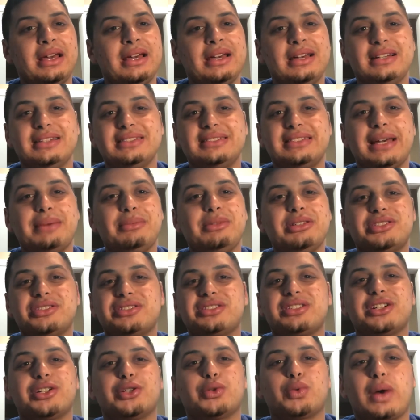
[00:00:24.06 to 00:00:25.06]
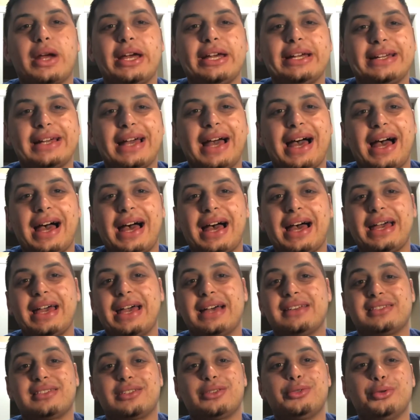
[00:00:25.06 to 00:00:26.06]
Sammy's just a great guy,
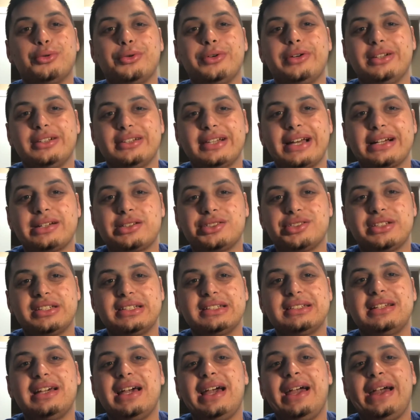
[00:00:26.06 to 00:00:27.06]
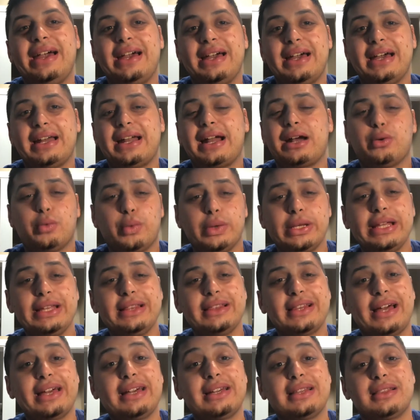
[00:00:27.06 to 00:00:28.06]
has a cool collection, and I really
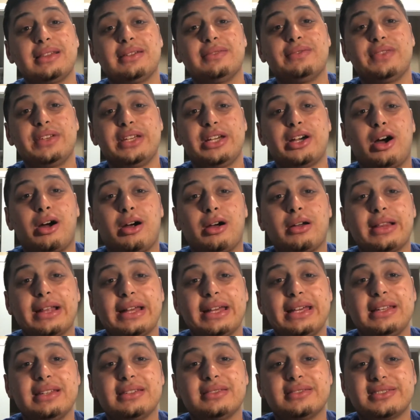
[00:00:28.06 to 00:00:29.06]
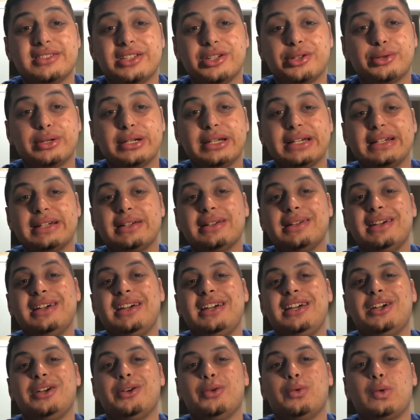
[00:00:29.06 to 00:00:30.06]
like the VR that he's doing,
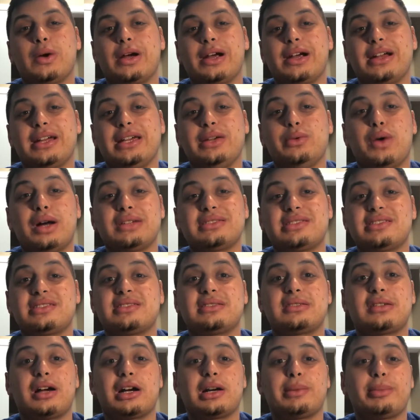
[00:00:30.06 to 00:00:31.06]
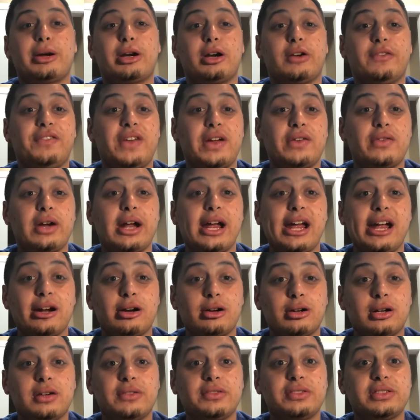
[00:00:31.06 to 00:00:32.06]
where he wants us to talk about our favorite
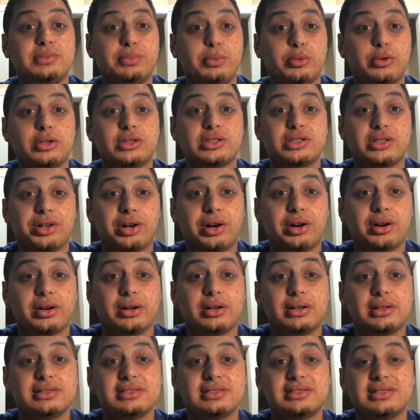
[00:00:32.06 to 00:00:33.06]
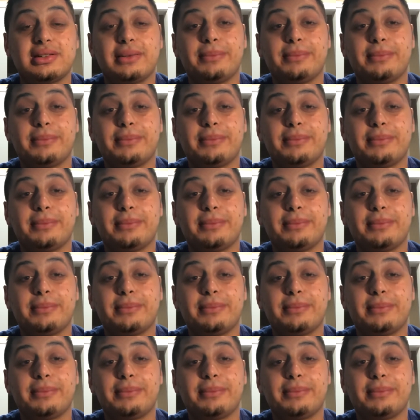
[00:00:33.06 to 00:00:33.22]
era of sports cards